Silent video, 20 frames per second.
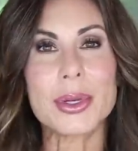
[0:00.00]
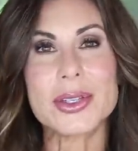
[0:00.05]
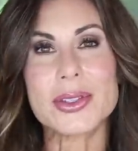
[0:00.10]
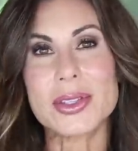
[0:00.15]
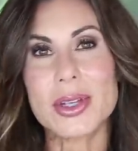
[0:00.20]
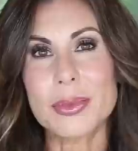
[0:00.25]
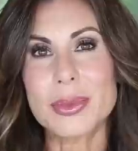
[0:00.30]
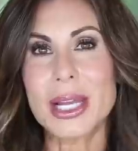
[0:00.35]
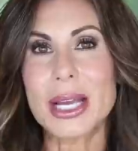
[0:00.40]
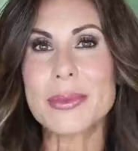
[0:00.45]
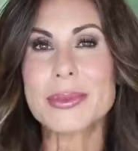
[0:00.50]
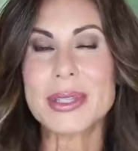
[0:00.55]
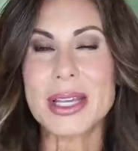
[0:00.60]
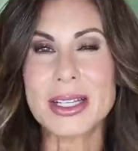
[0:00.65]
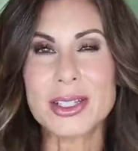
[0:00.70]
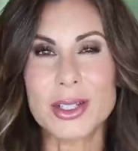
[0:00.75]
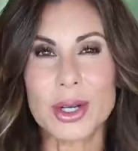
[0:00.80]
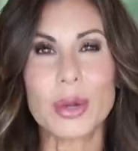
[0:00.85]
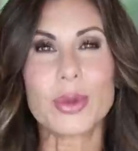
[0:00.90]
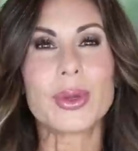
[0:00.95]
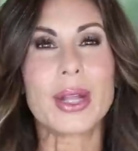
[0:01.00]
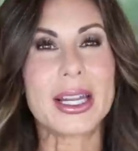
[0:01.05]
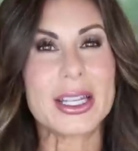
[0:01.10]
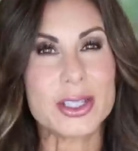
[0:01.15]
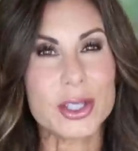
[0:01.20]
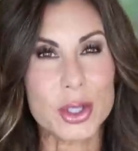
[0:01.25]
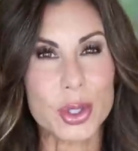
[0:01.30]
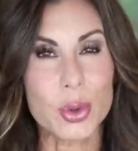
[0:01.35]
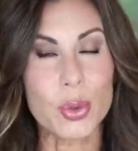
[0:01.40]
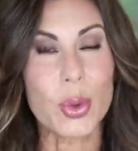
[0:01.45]
But sometimes I don't
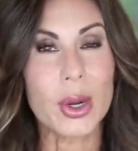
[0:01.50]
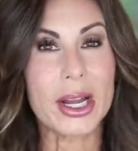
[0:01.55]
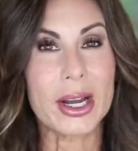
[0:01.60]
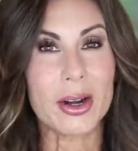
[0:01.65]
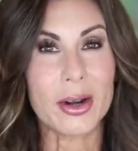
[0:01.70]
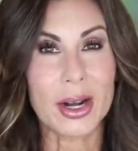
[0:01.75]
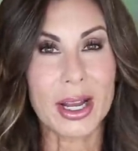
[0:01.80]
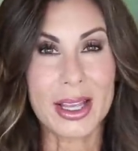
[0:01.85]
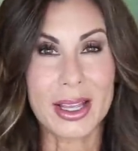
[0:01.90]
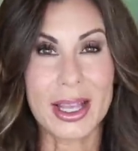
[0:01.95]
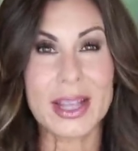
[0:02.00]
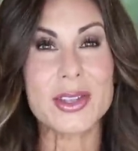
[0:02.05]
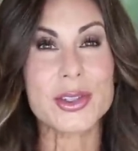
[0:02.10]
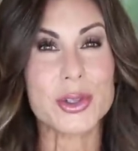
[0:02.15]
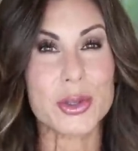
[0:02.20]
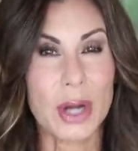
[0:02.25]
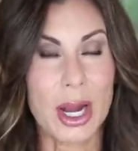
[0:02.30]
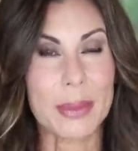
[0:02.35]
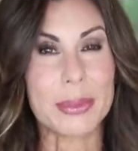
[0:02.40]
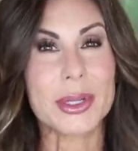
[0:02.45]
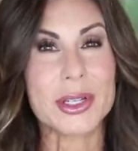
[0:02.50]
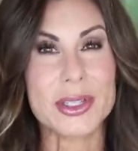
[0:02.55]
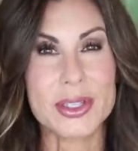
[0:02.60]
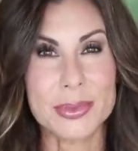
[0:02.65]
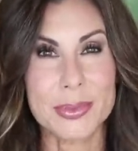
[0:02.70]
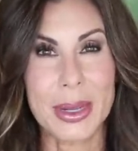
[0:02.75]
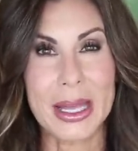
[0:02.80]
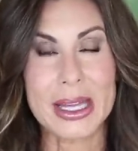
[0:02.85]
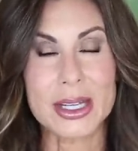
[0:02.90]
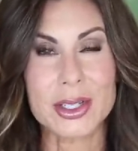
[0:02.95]
like to wear a
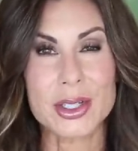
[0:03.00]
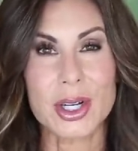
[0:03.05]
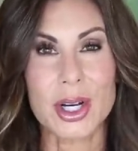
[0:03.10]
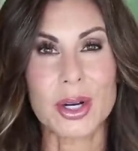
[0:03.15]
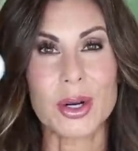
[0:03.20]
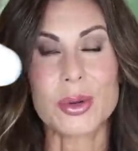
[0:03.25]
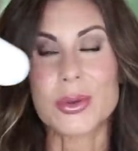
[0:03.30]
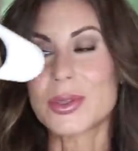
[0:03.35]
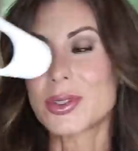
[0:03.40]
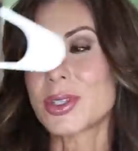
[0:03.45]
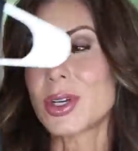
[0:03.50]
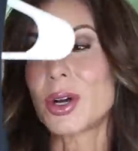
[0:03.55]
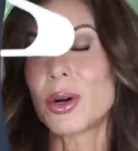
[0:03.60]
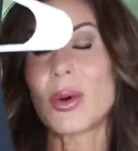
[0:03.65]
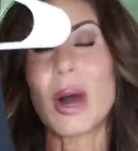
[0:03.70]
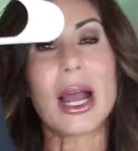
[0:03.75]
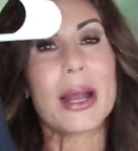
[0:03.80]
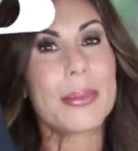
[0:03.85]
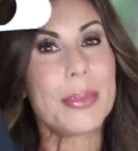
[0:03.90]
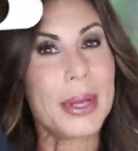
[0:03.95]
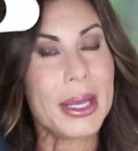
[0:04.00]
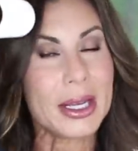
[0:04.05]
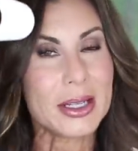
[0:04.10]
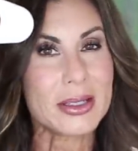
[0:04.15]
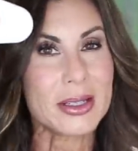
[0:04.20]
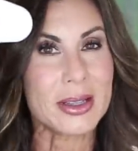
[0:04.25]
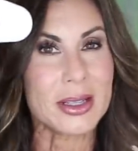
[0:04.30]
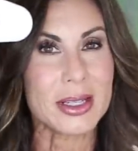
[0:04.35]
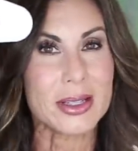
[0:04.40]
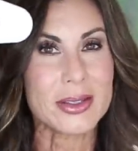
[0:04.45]
strapless bandeau, so I
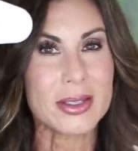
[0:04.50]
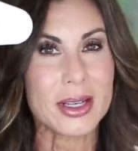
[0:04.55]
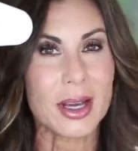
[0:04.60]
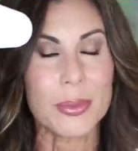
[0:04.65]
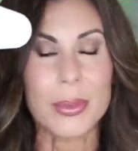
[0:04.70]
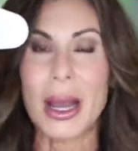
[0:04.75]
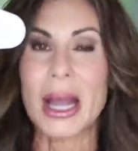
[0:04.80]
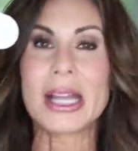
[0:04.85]
picked this up.